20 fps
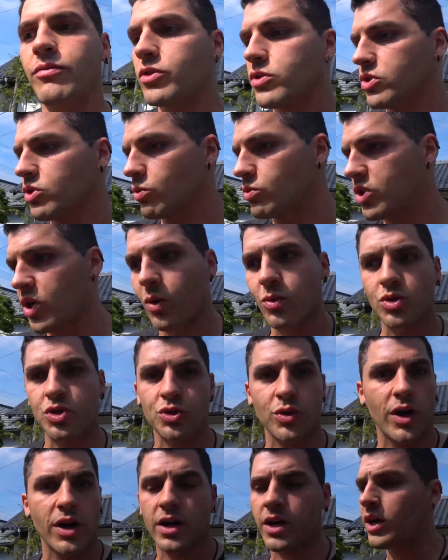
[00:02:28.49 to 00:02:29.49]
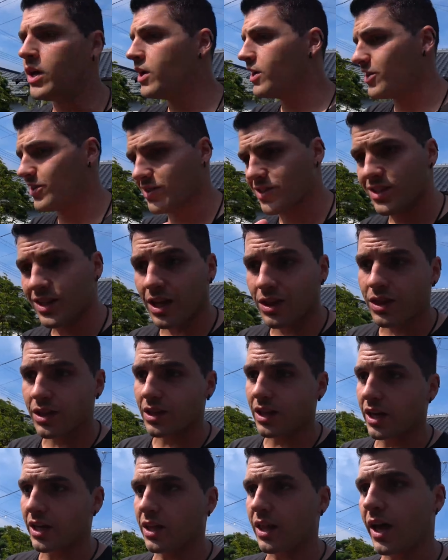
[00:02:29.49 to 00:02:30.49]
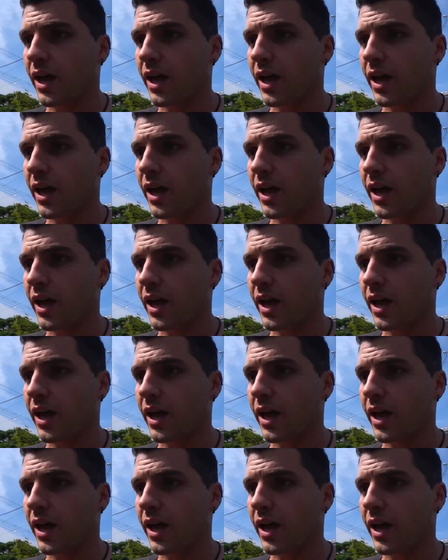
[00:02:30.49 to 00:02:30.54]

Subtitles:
There's no tow truck, there's nothing like